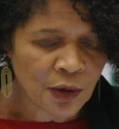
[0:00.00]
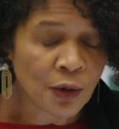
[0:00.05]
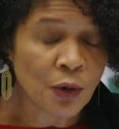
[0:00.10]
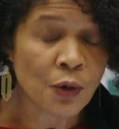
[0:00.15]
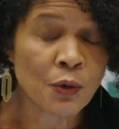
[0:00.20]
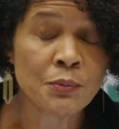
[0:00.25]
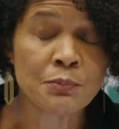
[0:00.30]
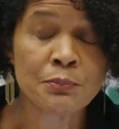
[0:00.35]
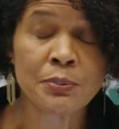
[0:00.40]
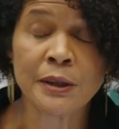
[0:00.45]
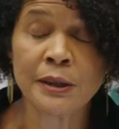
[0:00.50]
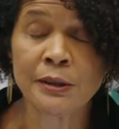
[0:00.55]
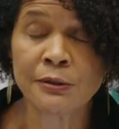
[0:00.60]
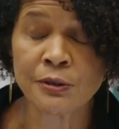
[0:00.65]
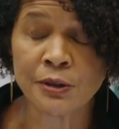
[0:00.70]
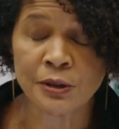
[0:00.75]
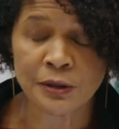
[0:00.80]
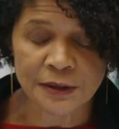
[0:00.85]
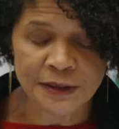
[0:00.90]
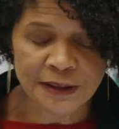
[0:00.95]
or
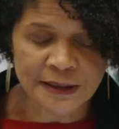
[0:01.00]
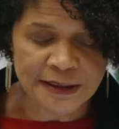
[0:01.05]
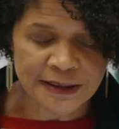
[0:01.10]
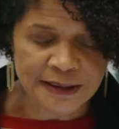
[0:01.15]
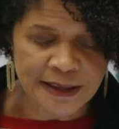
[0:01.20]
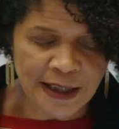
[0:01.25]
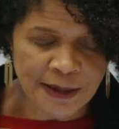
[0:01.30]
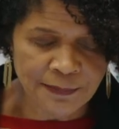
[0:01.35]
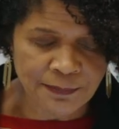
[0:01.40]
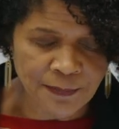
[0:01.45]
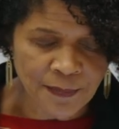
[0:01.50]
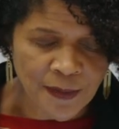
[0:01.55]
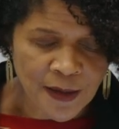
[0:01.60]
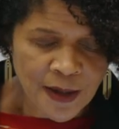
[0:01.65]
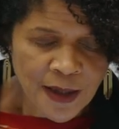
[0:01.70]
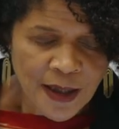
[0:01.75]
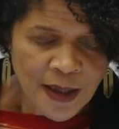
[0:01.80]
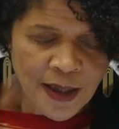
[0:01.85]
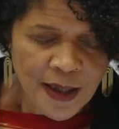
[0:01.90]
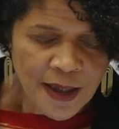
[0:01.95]
Imperial's STEM
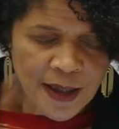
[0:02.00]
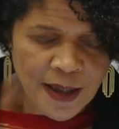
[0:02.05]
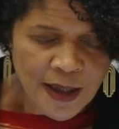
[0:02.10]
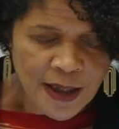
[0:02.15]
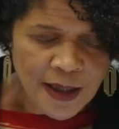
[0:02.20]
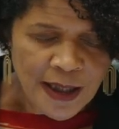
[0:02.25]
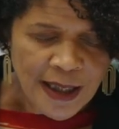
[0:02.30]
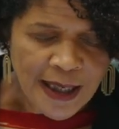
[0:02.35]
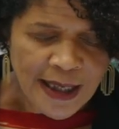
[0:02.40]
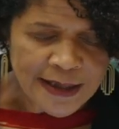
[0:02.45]
uh,